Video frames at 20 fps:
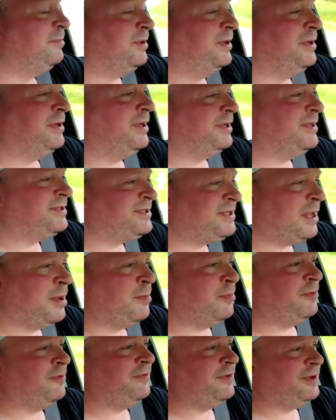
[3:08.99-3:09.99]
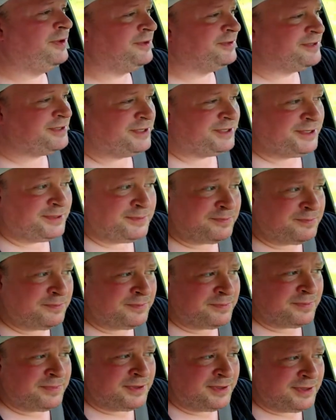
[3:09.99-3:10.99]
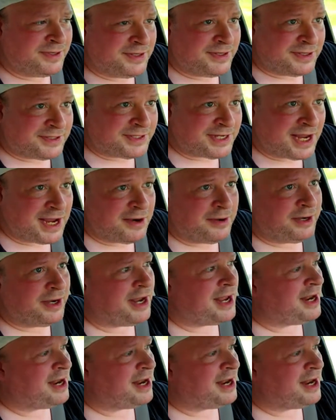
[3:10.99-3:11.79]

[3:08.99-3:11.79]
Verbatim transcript: And, uh, Somerville's a town in